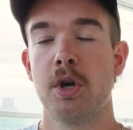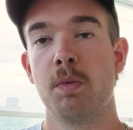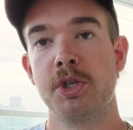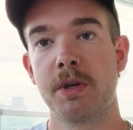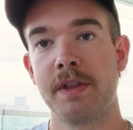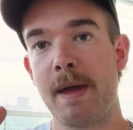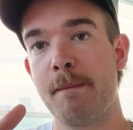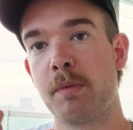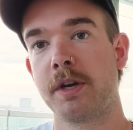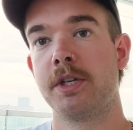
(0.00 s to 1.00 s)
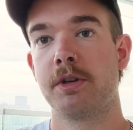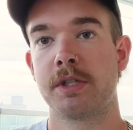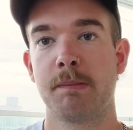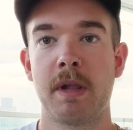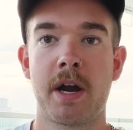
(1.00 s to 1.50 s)
which you can then bring to your
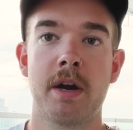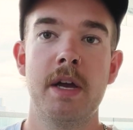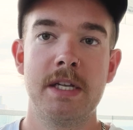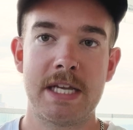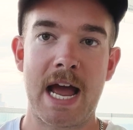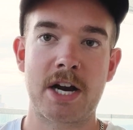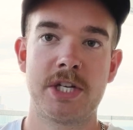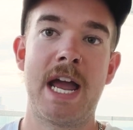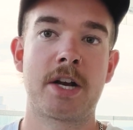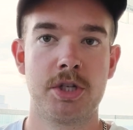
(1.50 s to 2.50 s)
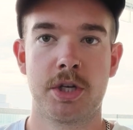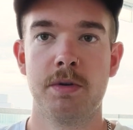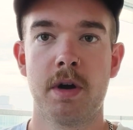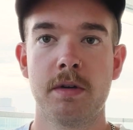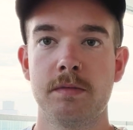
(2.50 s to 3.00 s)
supplier to actually
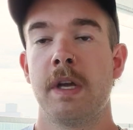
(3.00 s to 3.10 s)
execute on.